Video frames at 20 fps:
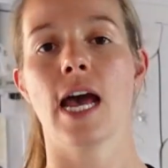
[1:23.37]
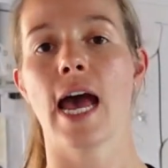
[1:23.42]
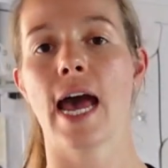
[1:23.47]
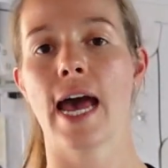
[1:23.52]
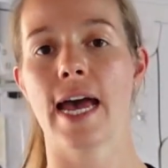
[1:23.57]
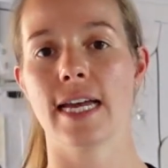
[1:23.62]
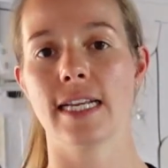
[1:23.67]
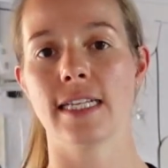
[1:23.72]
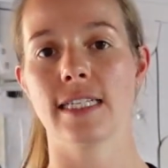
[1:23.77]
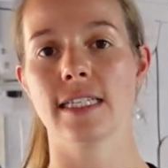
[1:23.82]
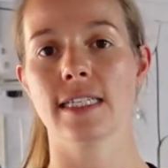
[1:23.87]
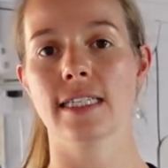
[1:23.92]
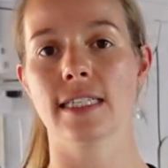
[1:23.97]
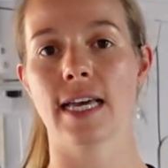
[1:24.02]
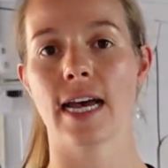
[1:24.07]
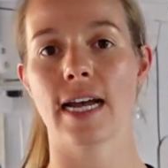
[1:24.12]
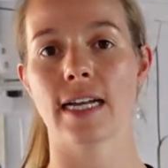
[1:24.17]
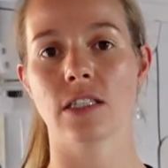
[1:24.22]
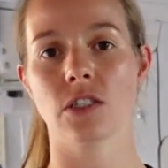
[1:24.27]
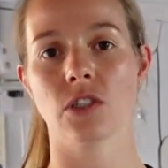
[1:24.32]
and
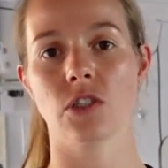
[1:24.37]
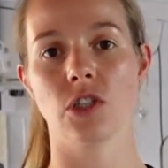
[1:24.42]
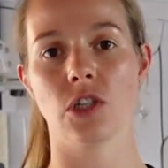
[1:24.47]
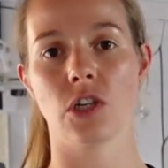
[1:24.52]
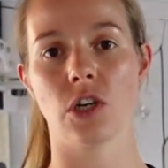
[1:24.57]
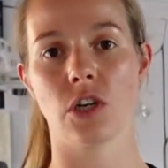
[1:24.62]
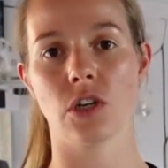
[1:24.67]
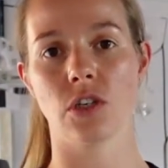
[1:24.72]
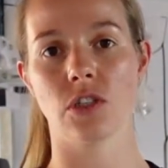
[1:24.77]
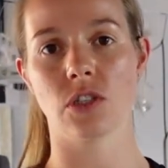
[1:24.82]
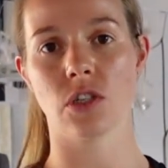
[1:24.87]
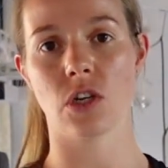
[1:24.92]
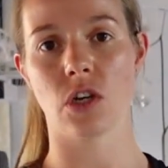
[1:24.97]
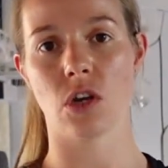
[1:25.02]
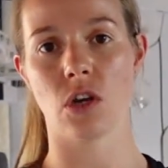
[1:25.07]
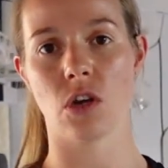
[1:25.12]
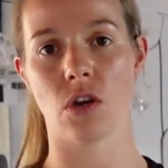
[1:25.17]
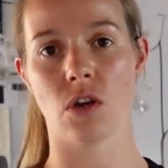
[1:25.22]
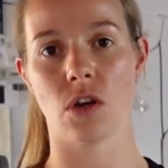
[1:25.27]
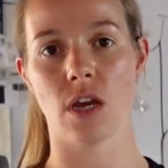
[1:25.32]
that's due
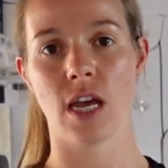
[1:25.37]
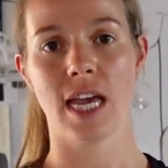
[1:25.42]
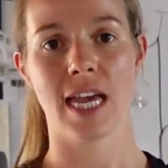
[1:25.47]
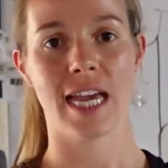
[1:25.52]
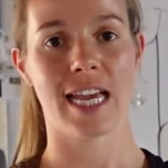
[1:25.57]
to,